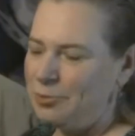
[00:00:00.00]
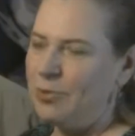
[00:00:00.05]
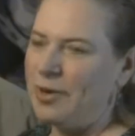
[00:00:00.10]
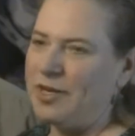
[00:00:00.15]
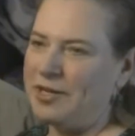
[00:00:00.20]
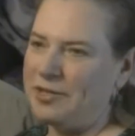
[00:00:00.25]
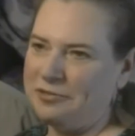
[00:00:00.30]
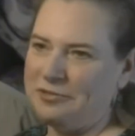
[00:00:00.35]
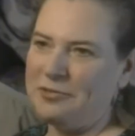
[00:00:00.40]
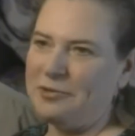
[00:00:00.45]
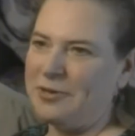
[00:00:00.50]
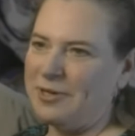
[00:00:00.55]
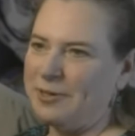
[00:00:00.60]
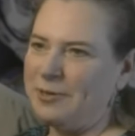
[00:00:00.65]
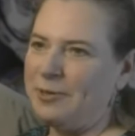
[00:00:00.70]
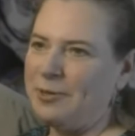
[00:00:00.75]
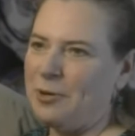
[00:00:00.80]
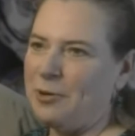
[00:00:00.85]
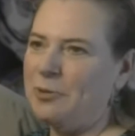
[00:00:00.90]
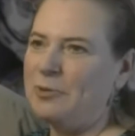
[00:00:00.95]
for it,
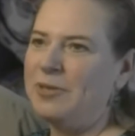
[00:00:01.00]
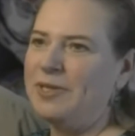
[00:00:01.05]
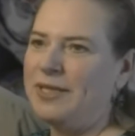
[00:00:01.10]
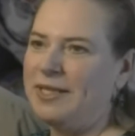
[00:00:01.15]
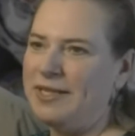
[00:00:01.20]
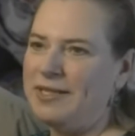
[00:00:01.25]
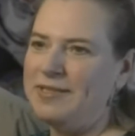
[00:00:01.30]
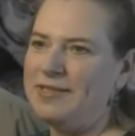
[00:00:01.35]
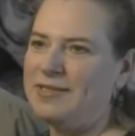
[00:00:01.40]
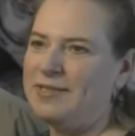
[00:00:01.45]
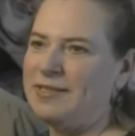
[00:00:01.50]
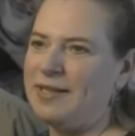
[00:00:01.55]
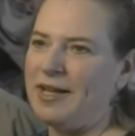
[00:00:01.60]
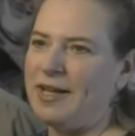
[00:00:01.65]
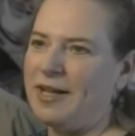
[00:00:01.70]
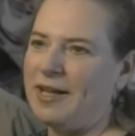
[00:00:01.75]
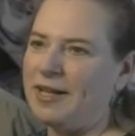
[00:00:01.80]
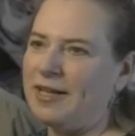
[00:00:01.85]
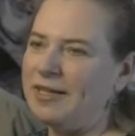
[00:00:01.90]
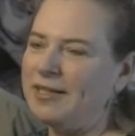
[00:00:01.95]
though. He's
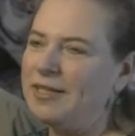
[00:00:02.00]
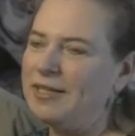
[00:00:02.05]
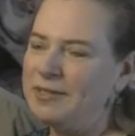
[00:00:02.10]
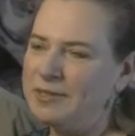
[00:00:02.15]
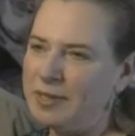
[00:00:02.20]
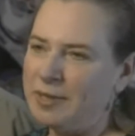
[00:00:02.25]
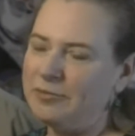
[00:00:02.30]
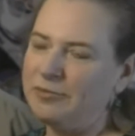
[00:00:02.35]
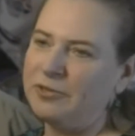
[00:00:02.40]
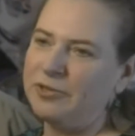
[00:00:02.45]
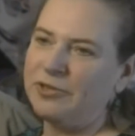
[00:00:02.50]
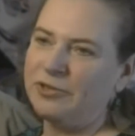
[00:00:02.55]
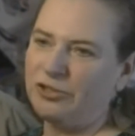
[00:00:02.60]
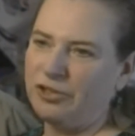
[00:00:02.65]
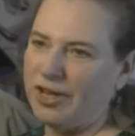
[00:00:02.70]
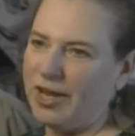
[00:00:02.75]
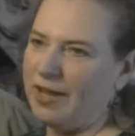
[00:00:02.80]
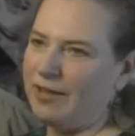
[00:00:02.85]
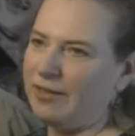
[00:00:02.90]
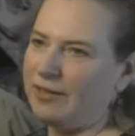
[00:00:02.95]
up for the
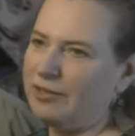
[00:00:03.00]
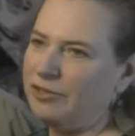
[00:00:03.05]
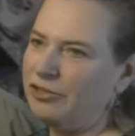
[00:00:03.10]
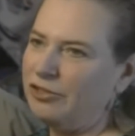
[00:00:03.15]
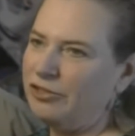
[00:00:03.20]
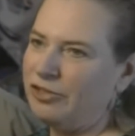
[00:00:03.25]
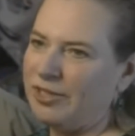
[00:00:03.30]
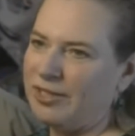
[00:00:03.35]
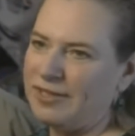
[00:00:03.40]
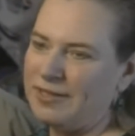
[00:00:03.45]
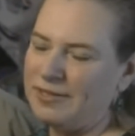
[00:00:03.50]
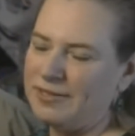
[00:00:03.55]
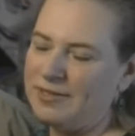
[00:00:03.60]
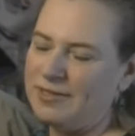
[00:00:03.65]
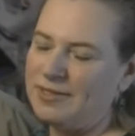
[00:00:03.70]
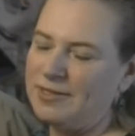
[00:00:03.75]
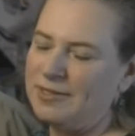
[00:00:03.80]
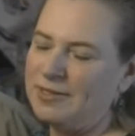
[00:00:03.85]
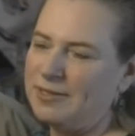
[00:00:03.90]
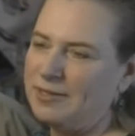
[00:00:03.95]
challenge, and
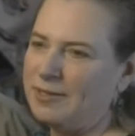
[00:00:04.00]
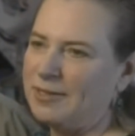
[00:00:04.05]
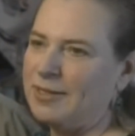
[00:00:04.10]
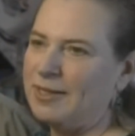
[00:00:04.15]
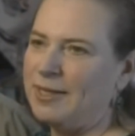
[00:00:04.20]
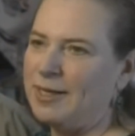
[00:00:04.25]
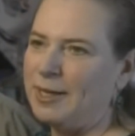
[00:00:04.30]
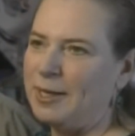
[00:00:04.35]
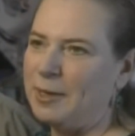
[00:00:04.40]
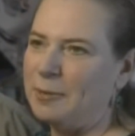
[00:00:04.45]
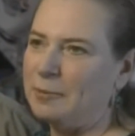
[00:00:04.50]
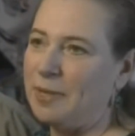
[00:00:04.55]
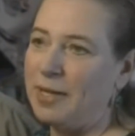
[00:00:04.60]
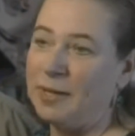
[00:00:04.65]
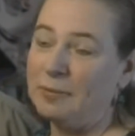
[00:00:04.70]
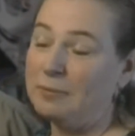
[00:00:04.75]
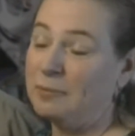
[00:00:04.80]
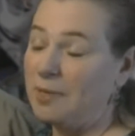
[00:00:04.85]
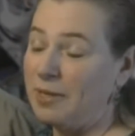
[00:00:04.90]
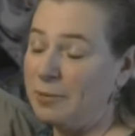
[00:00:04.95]

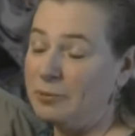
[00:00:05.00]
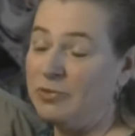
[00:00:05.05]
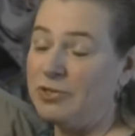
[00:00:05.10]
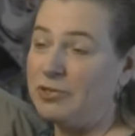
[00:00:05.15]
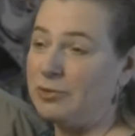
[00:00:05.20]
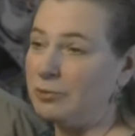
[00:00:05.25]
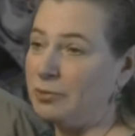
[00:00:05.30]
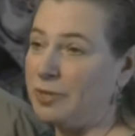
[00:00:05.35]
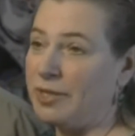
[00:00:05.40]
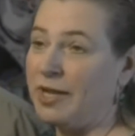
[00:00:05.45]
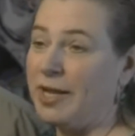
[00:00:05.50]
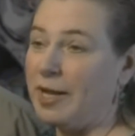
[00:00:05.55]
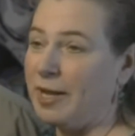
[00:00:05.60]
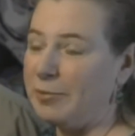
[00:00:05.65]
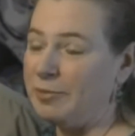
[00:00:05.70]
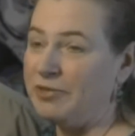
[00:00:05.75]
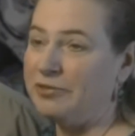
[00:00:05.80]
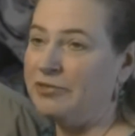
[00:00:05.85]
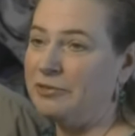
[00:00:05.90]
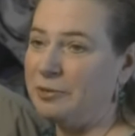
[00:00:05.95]
I'm just really happy
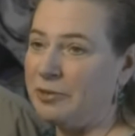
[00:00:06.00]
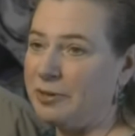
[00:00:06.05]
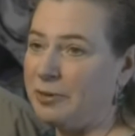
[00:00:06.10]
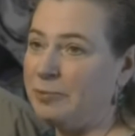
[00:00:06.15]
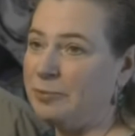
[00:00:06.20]
for him.